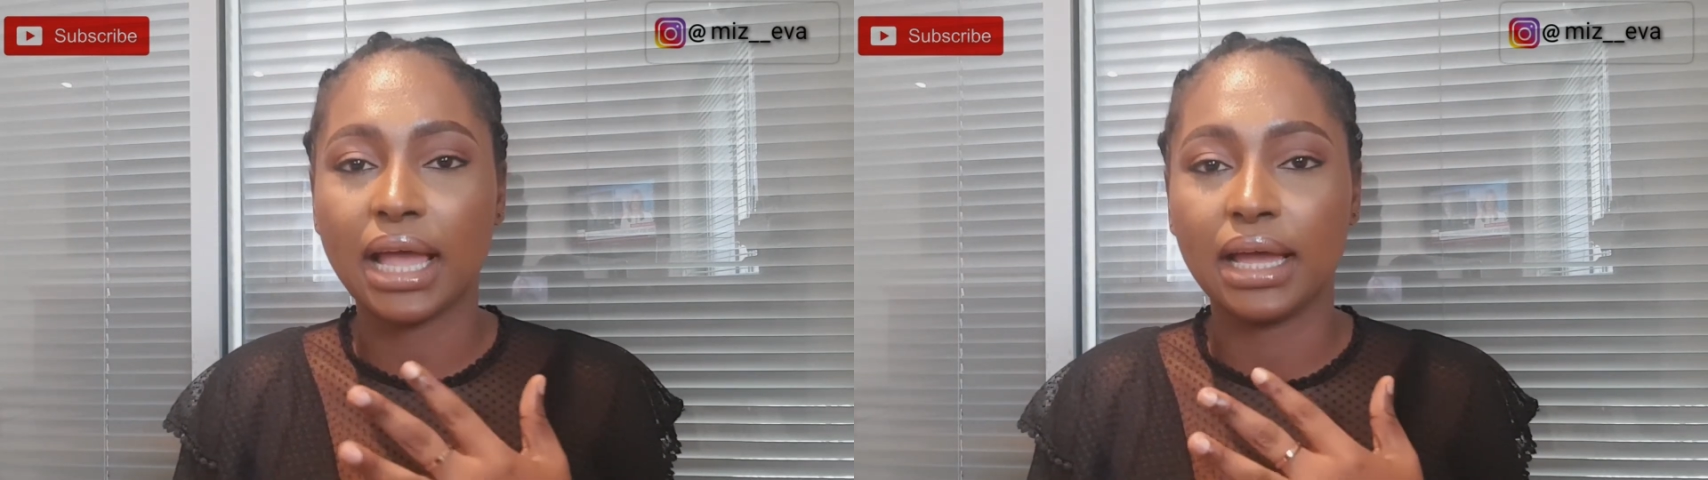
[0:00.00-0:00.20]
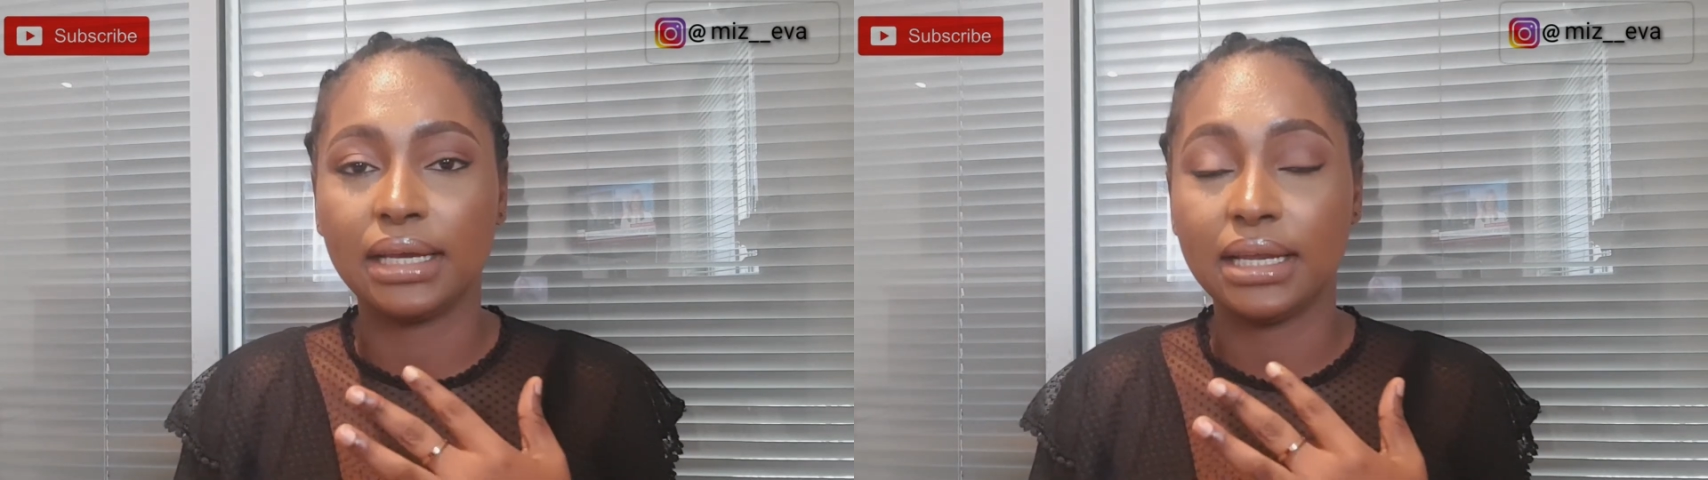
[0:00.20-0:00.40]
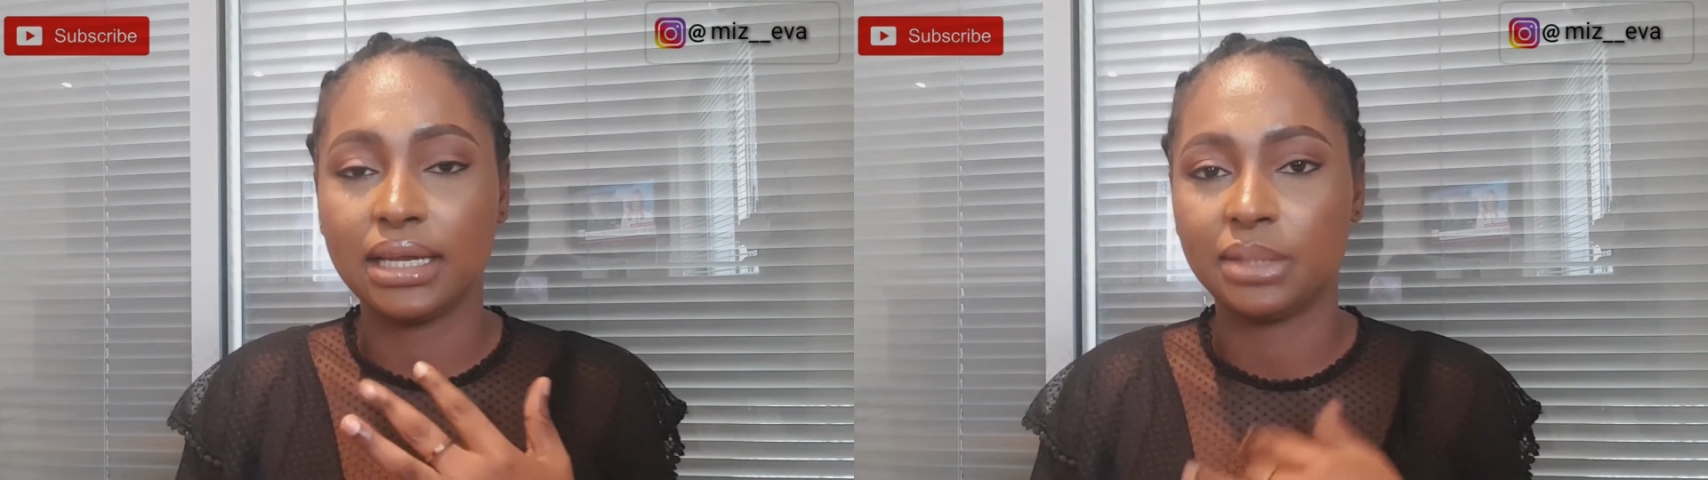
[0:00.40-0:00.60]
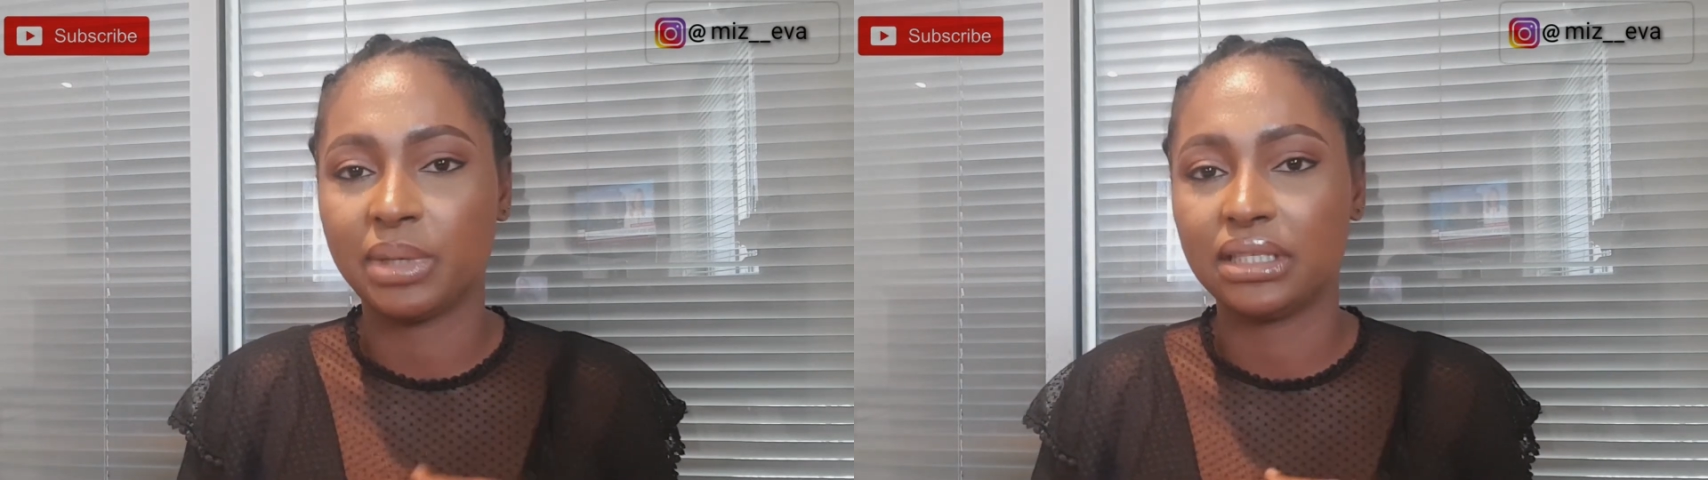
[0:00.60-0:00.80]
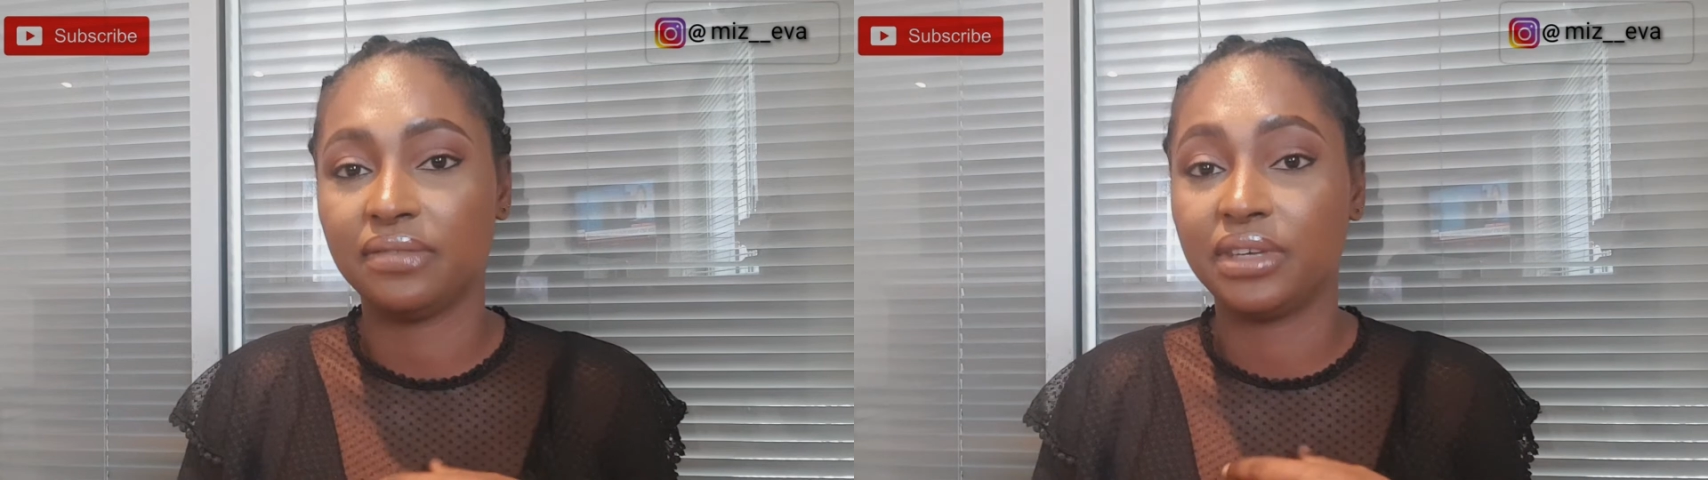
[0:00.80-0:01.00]
and
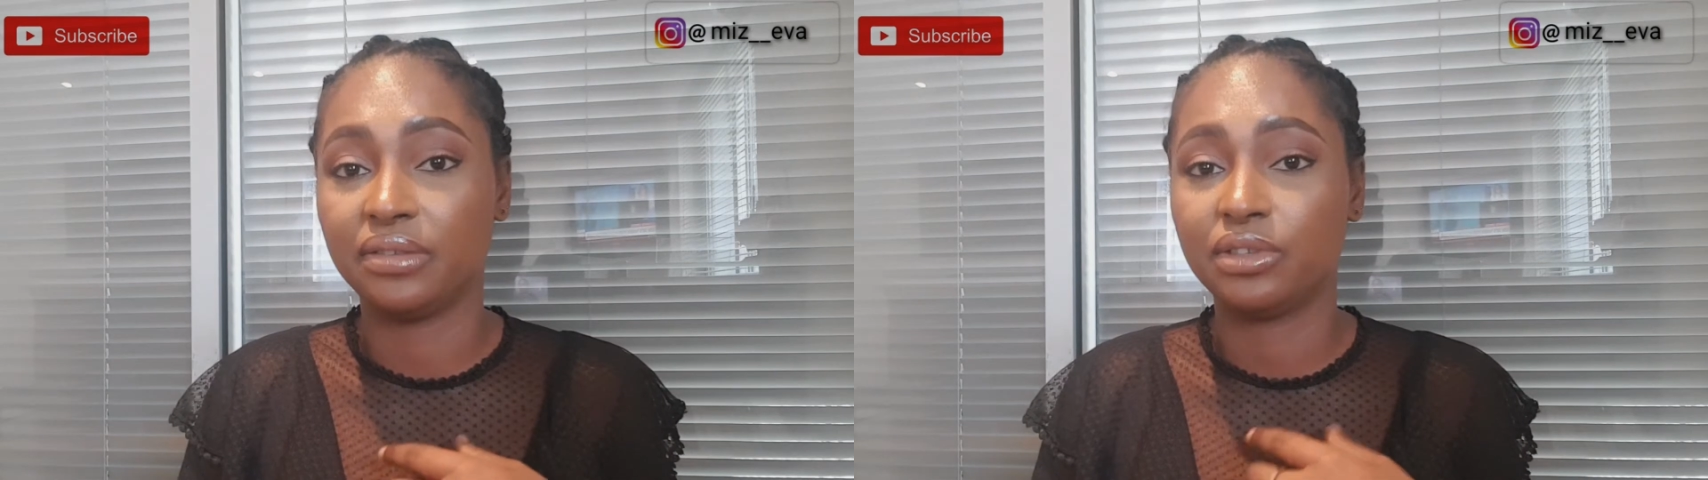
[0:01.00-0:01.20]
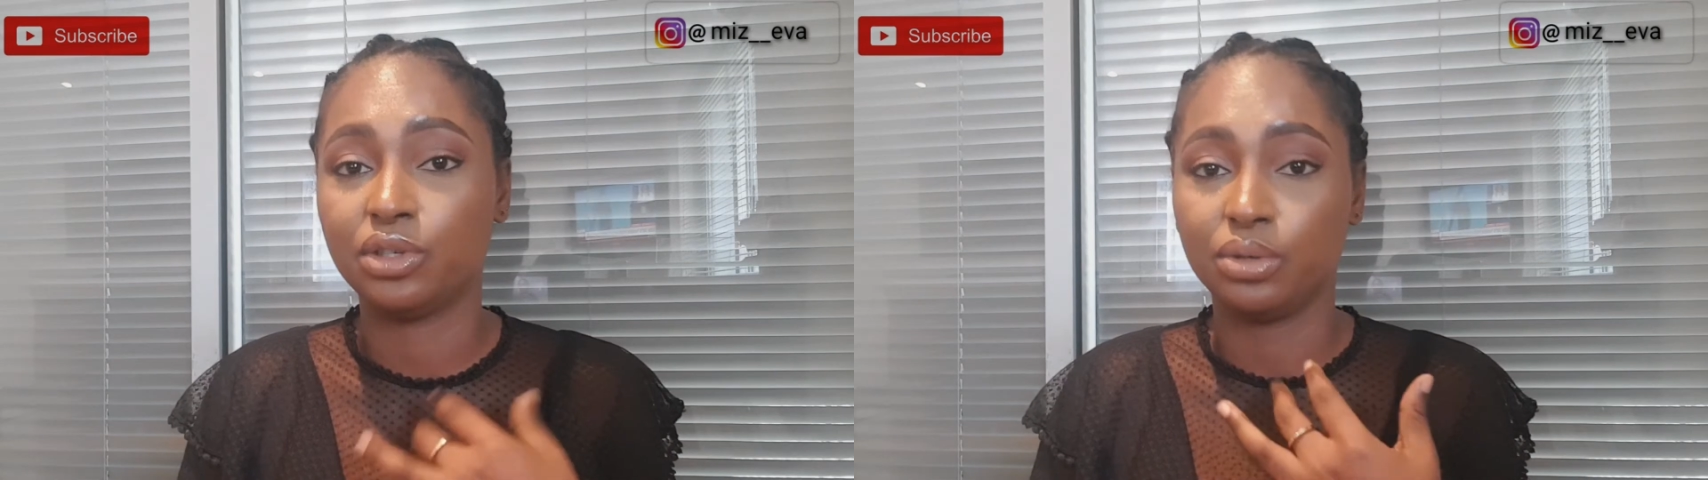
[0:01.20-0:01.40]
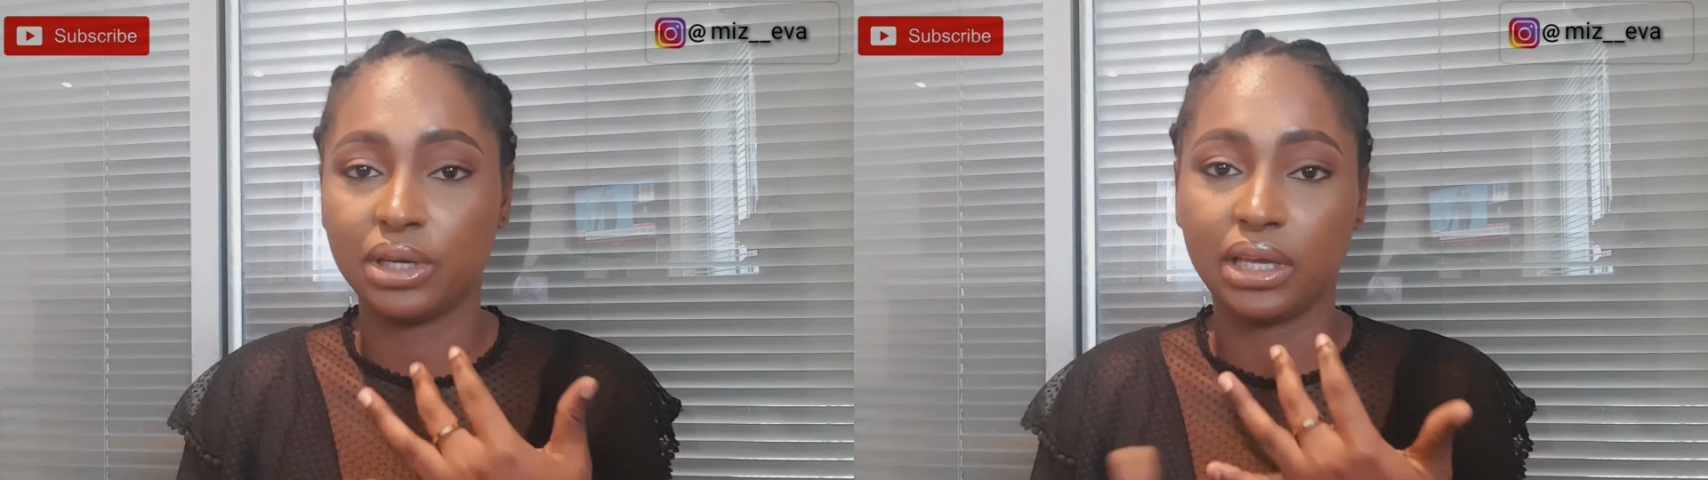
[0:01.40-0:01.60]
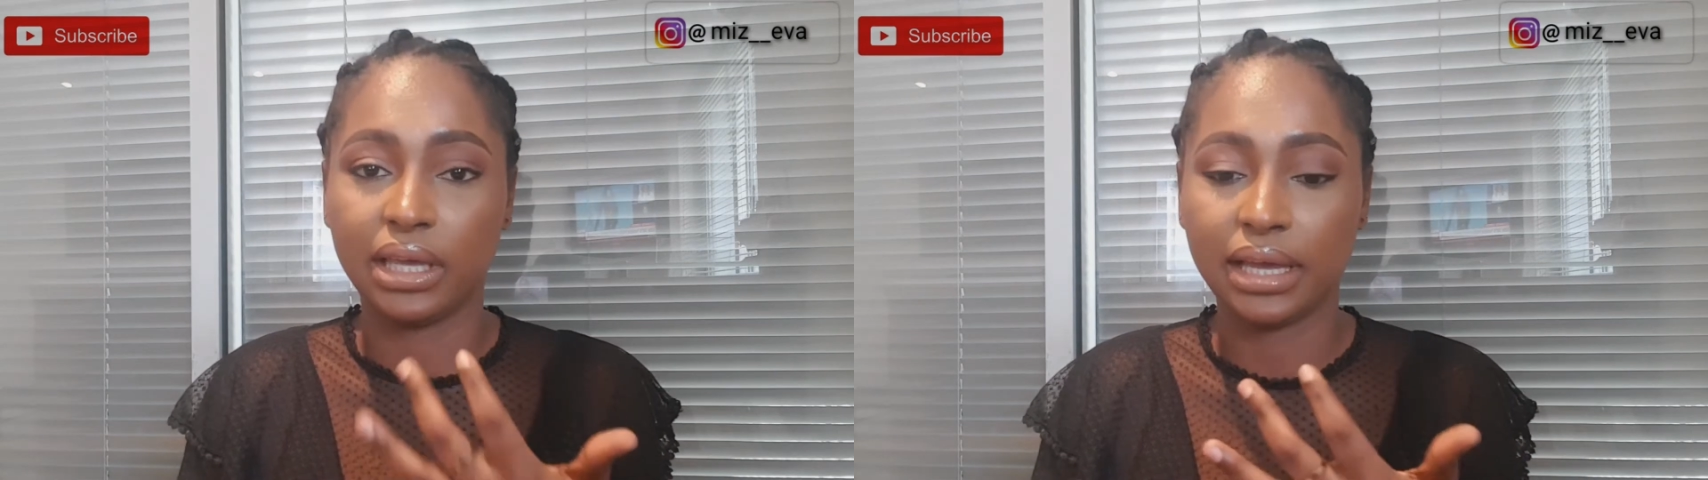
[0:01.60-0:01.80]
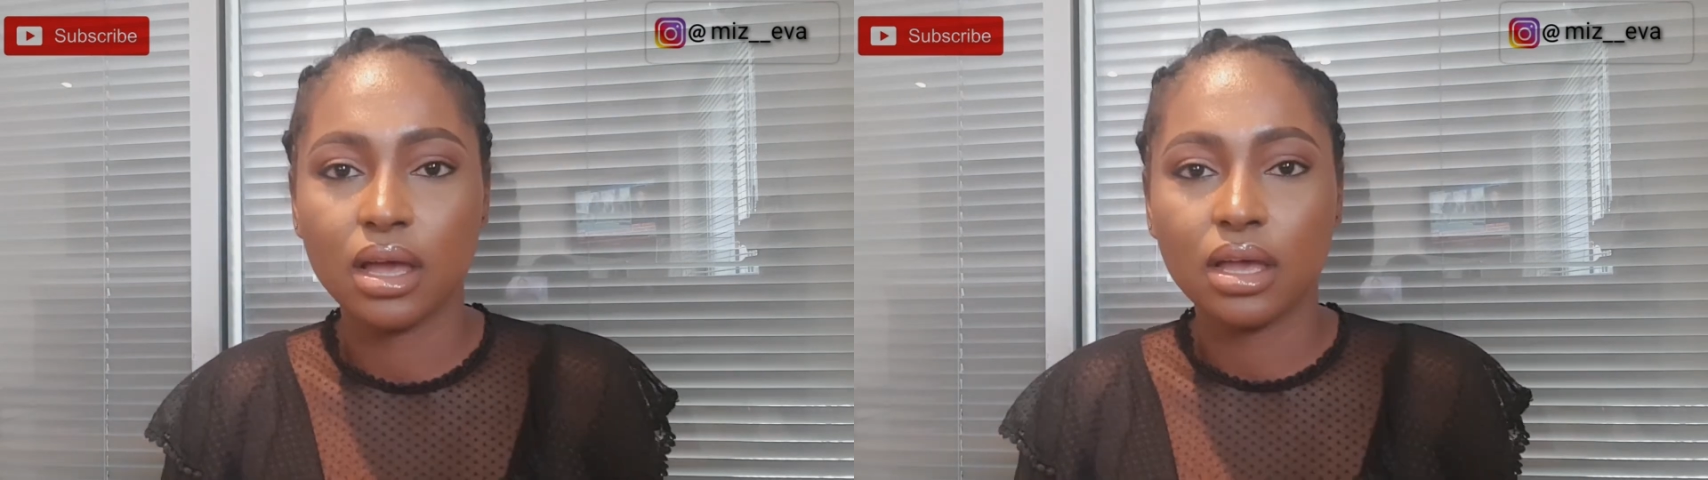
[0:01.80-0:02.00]
inexpensive gifts you can
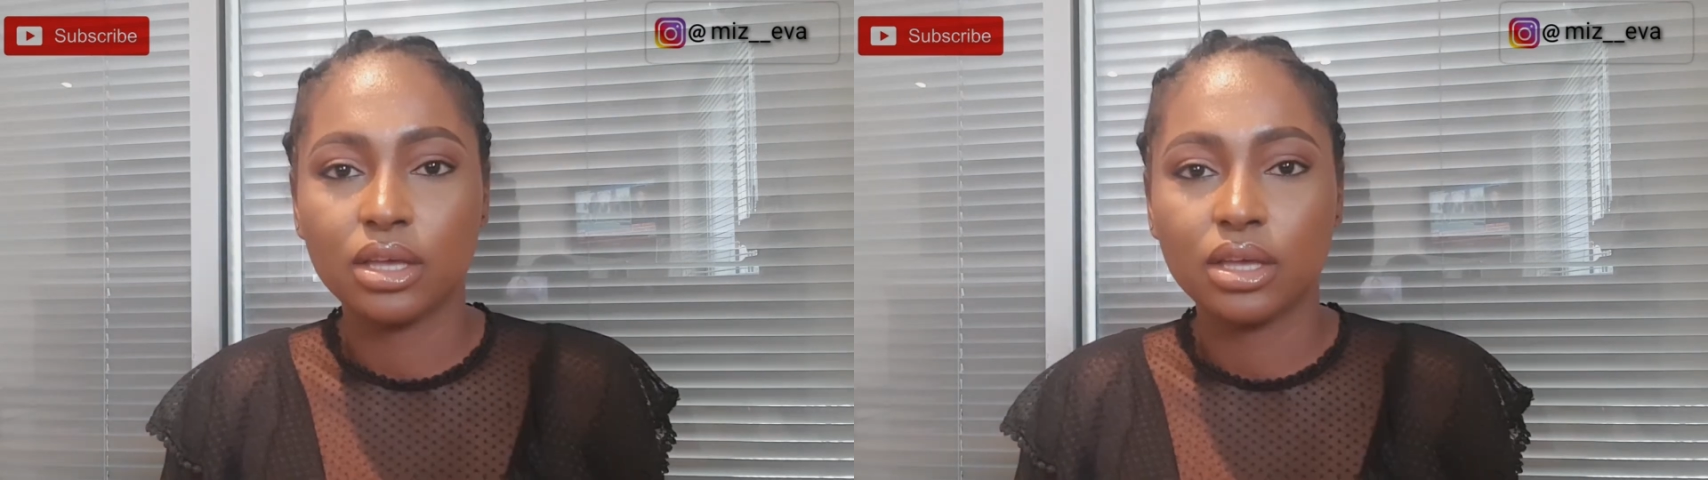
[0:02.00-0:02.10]
get.